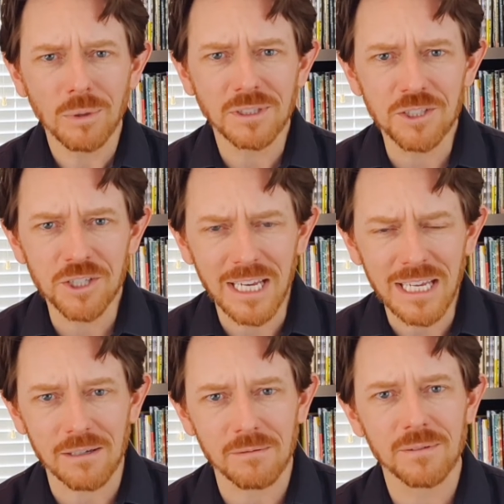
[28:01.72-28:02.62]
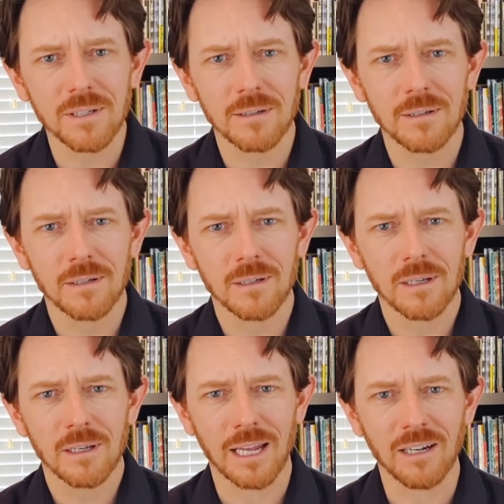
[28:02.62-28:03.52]
was achieved.
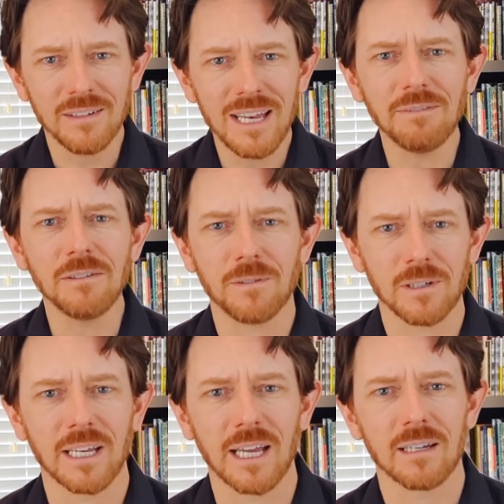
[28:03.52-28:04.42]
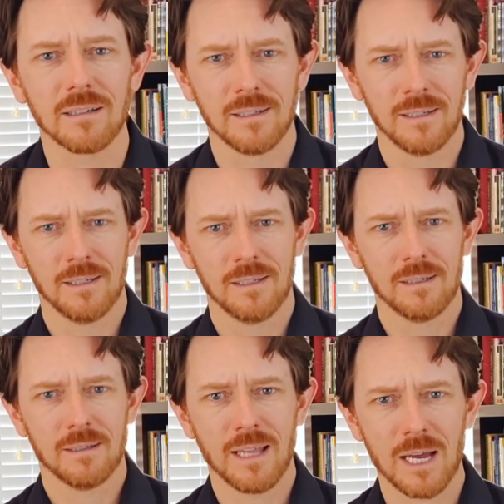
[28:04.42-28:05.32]
And I'll never forget,
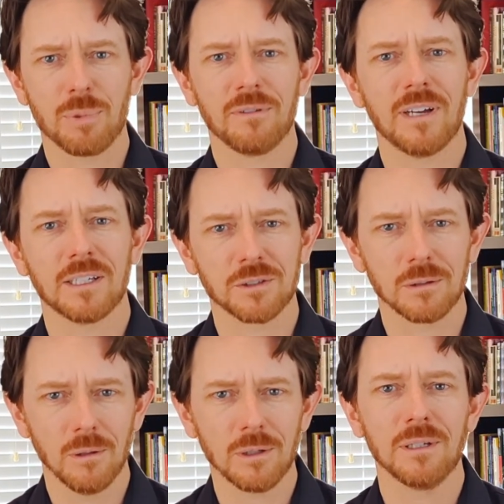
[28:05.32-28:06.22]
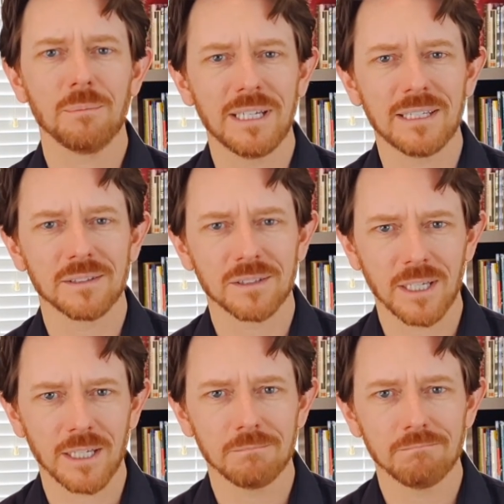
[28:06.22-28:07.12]
that professor looked at me and
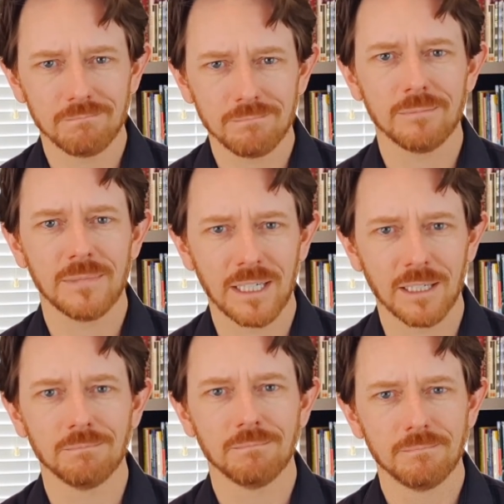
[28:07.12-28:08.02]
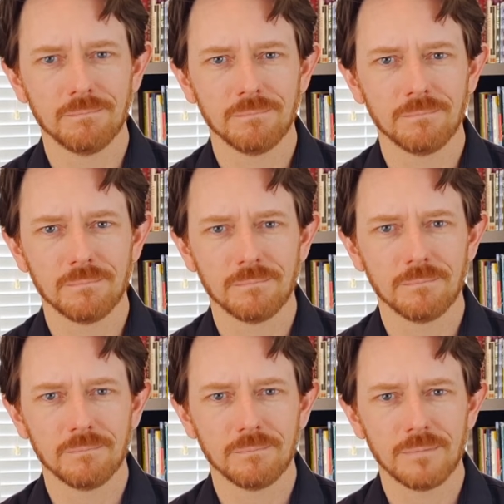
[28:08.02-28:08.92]
said, yeah,
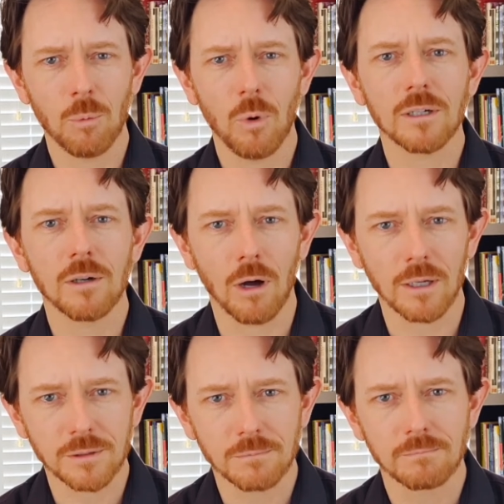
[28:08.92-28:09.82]
at what cost?